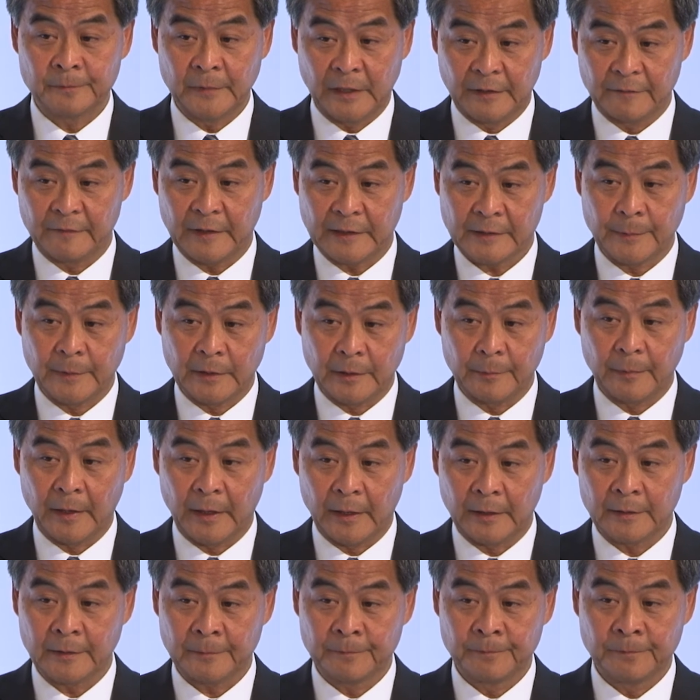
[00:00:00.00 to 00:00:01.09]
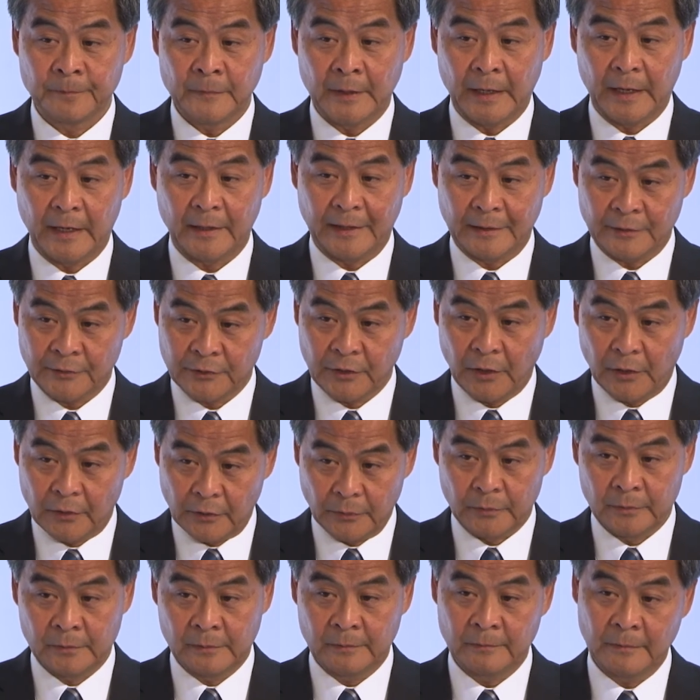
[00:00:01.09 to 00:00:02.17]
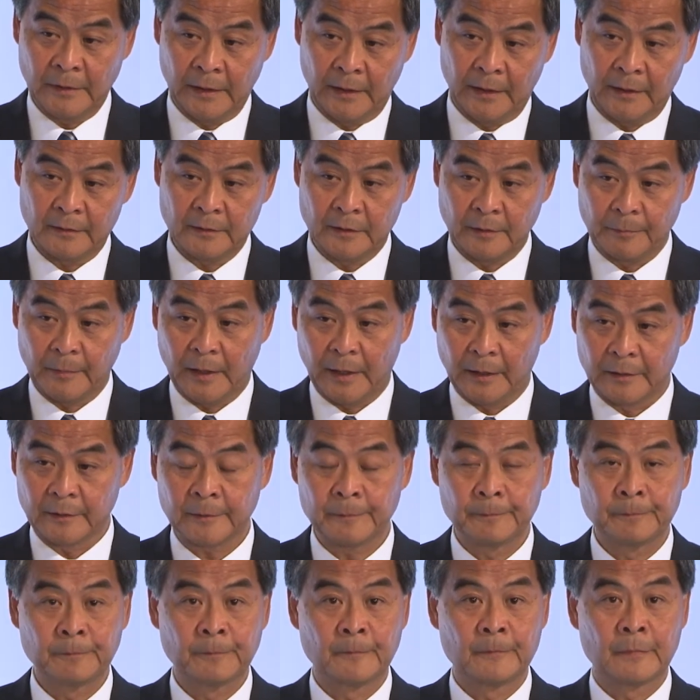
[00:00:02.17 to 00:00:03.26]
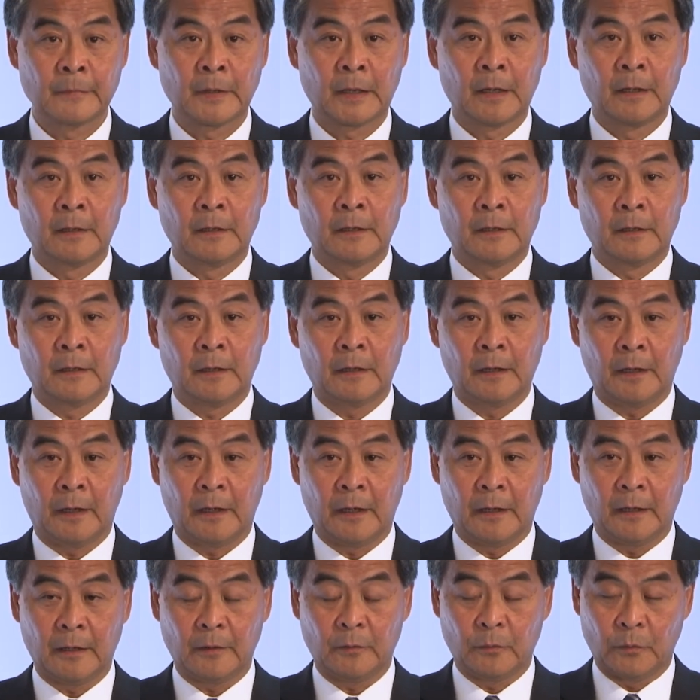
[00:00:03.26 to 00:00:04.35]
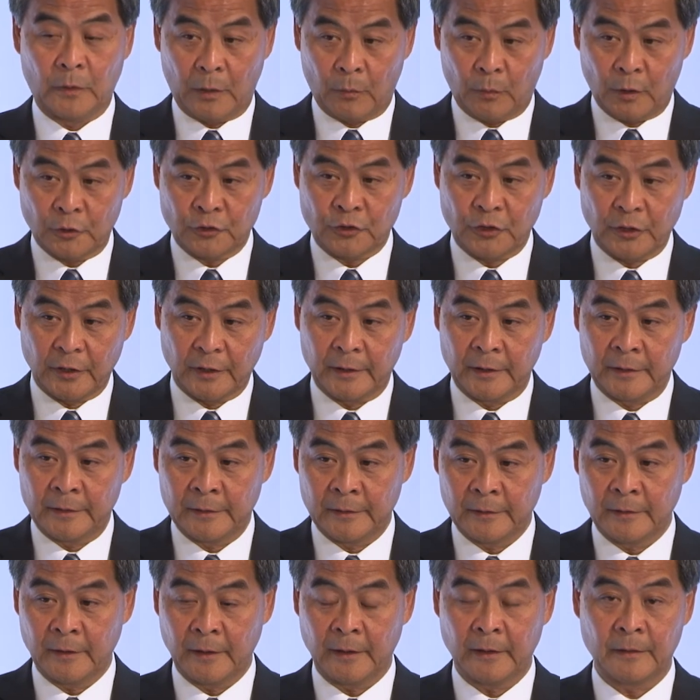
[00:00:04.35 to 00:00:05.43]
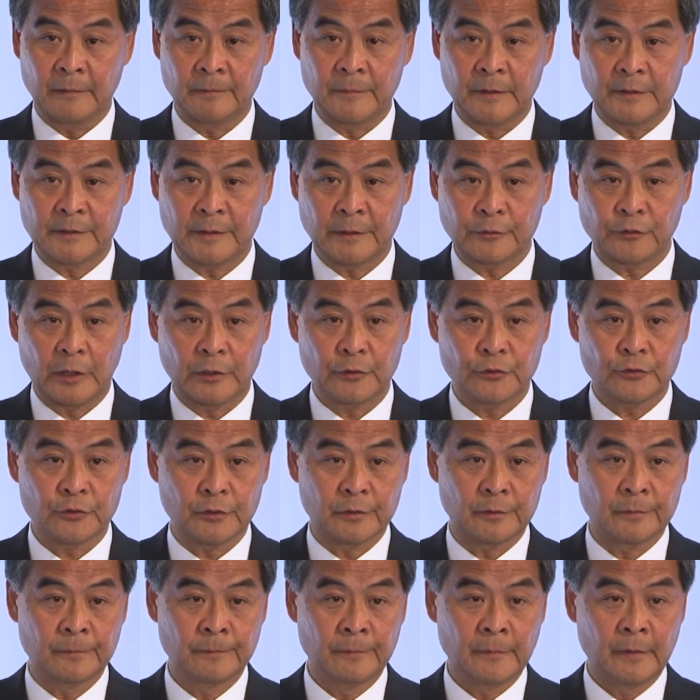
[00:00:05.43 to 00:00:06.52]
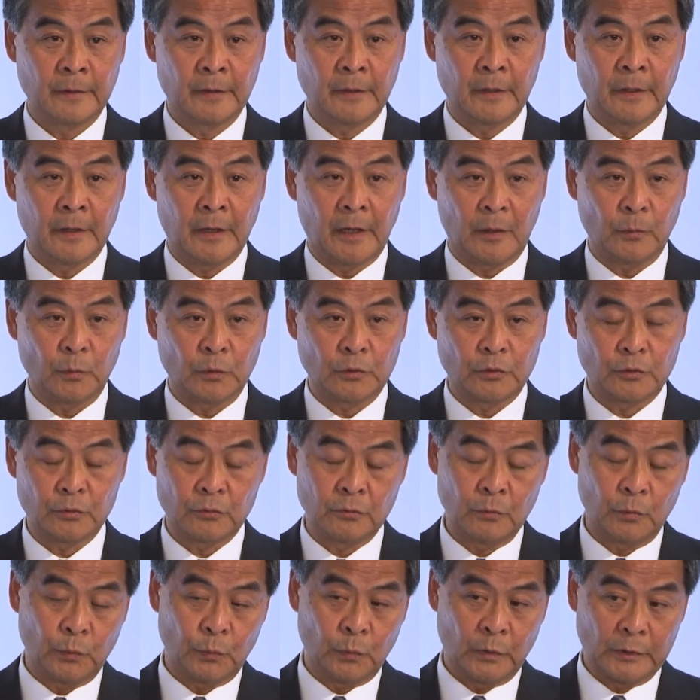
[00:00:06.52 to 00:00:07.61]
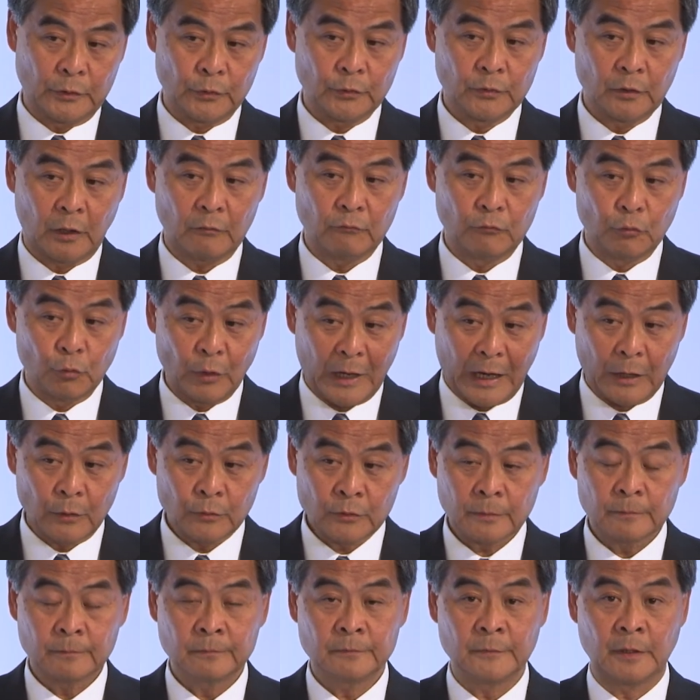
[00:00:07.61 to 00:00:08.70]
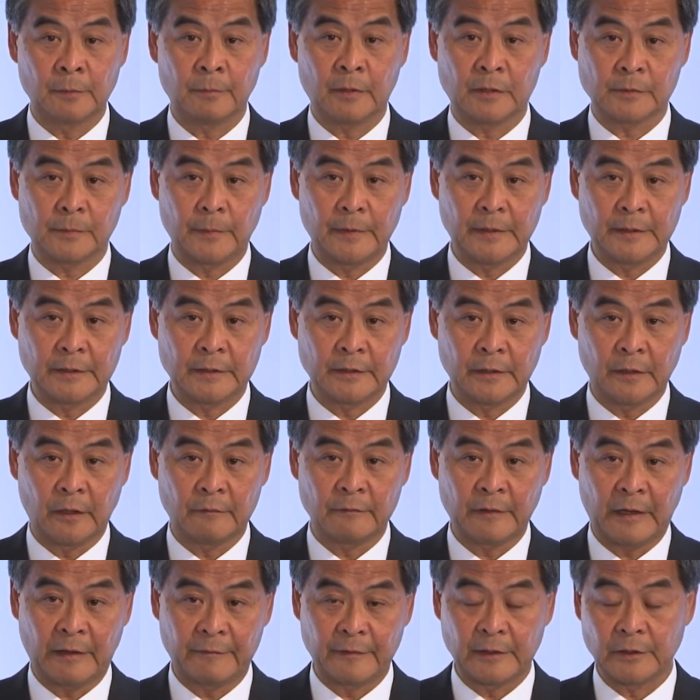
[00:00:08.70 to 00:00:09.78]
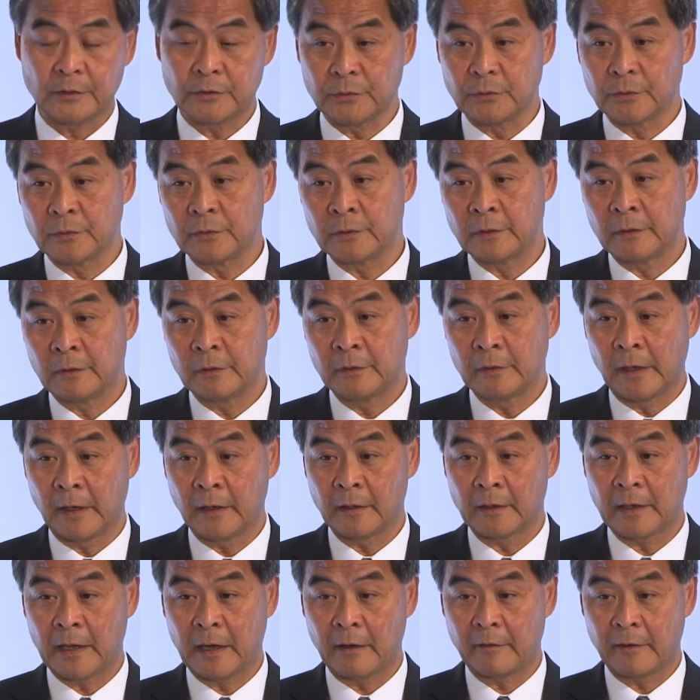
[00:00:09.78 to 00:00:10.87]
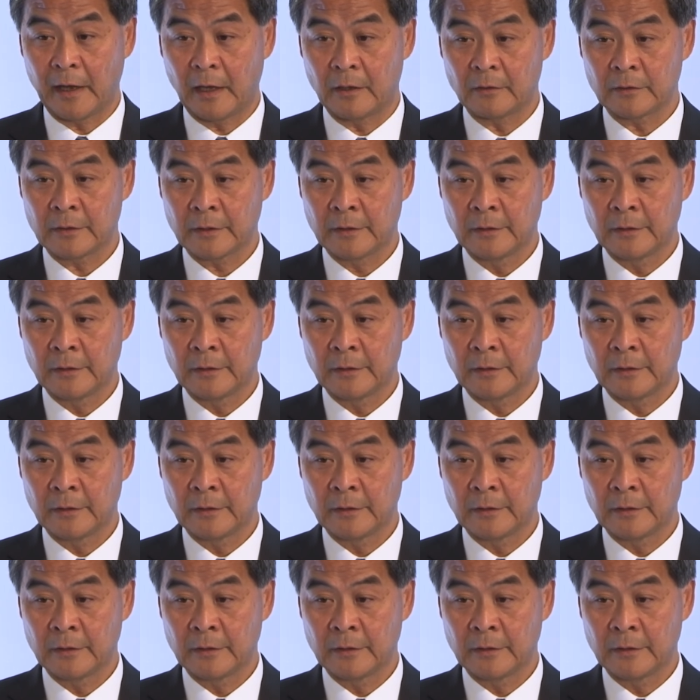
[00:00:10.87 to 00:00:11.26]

investment demand, and external demand. We are watching the situation. And we do not rule out the possibility of having to carry out